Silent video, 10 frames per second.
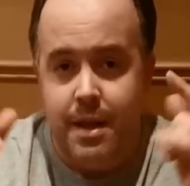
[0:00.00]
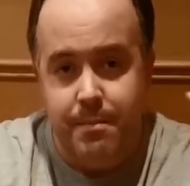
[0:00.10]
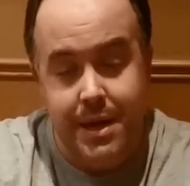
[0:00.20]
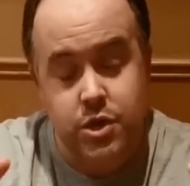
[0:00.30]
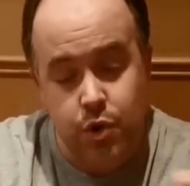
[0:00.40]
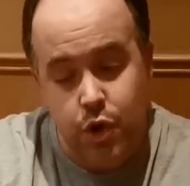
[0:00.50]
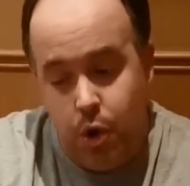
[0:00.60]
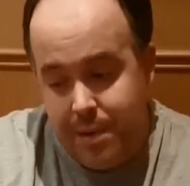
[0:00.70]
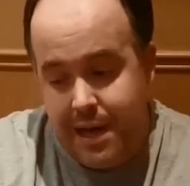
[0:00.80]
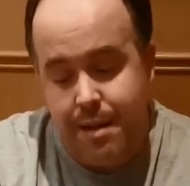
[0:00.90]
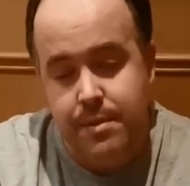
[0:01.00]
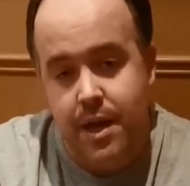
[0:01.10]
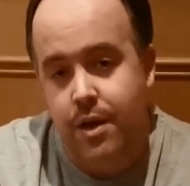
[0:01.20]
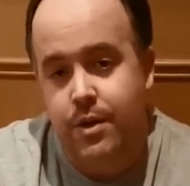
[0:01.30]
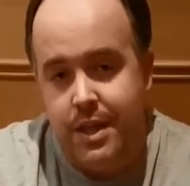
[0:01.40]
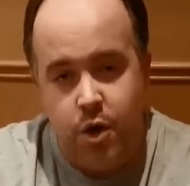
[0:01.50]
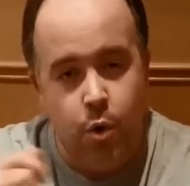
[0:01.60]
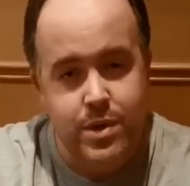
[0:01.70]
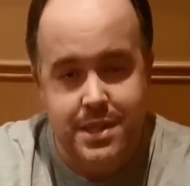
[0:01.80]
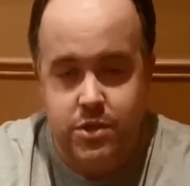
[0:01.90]
Make sure you comment. Let me know.
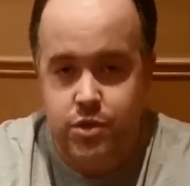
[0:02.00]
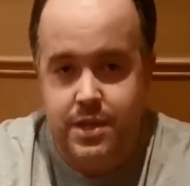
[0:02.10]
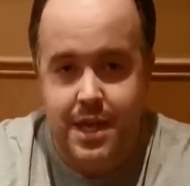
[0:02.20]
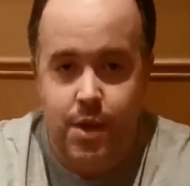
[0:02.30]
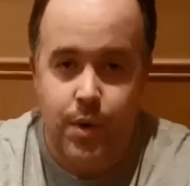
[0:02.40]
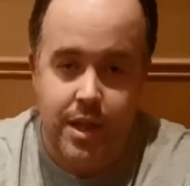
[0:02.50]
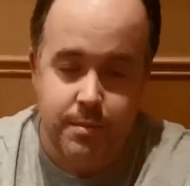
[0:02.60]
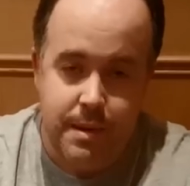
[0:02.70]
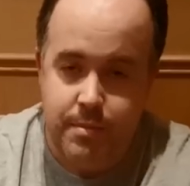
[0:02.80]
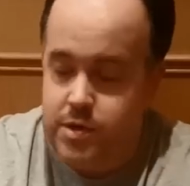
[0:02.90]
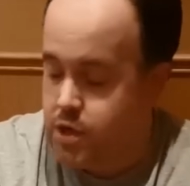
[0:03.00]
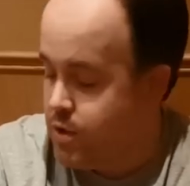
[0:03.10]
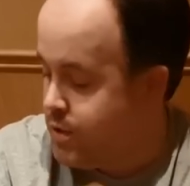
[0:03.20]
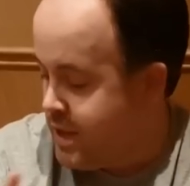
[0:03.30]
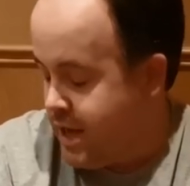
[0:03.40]
Always interested to hear what other people do.